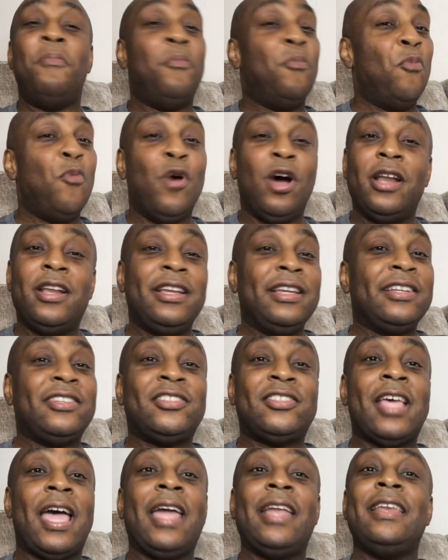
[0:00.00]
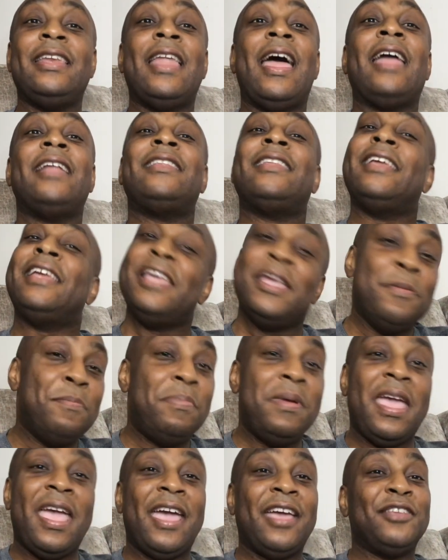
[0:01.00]
What an exciting night. The
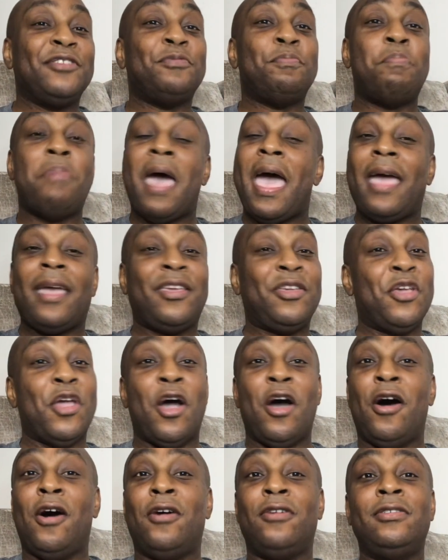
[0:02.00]
NBA is back, y'all.